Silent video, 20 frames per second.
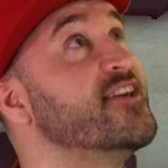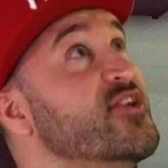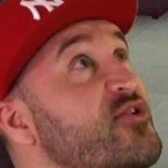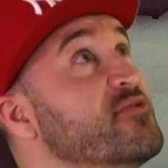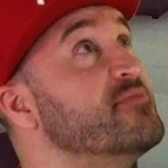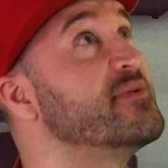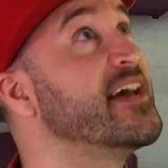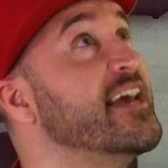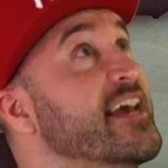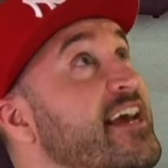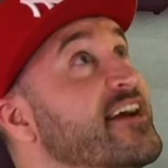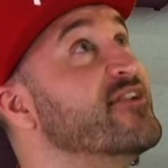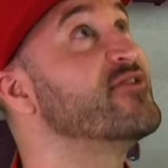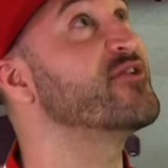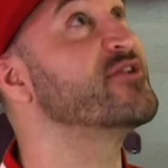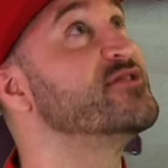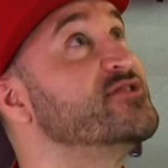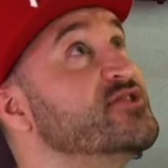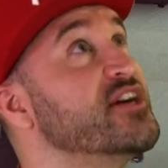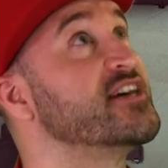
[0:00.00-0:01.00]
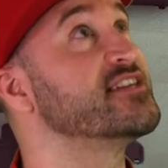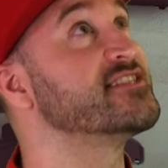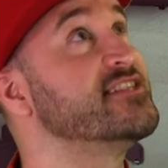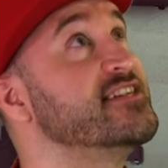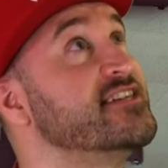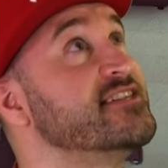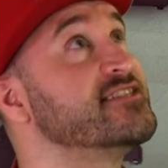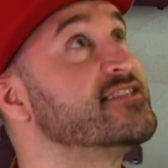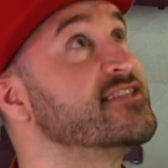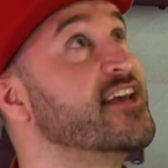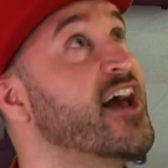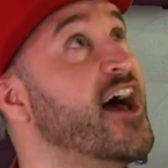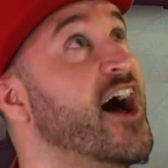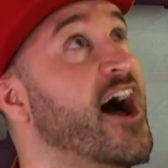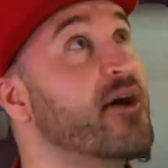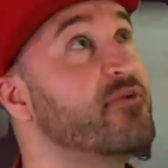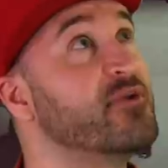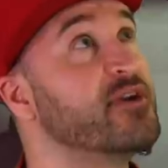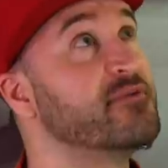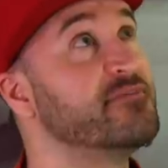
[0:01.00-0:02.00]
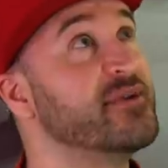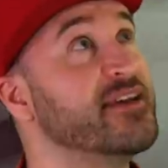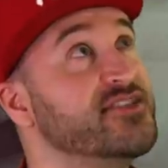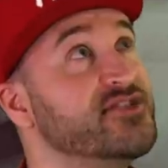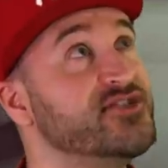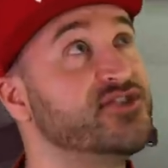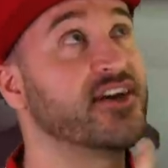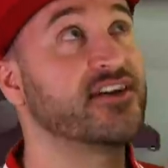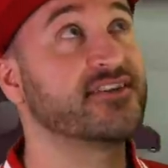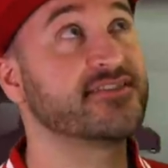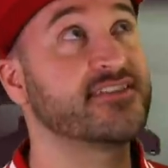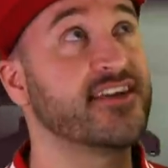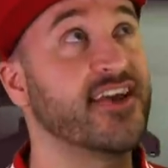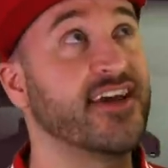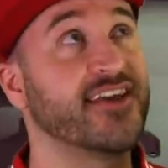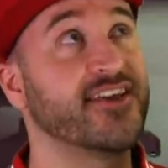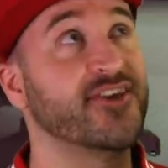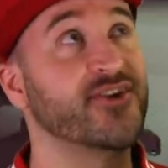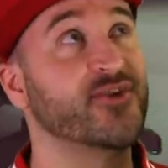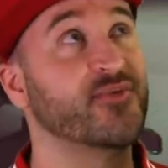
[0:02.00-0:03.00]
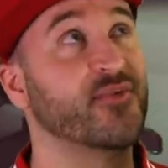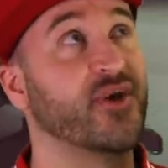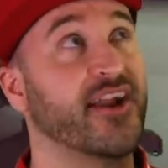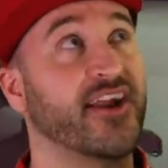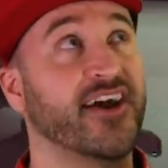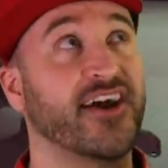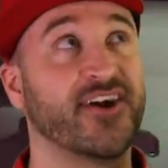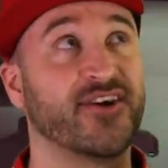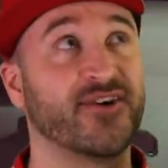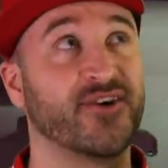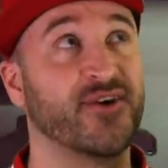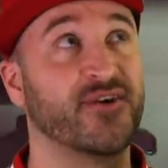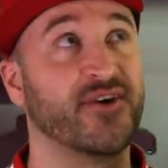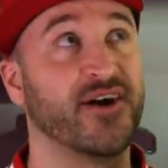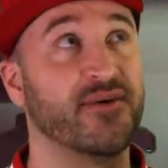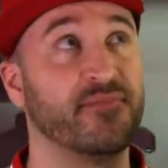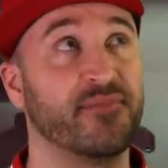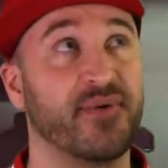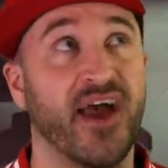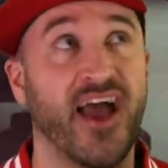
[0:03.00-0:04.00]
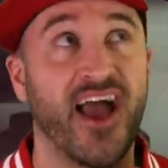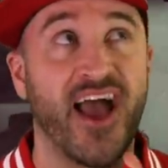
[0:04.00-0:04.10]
You're my hero, Justice. I want to be just like you when I grow up.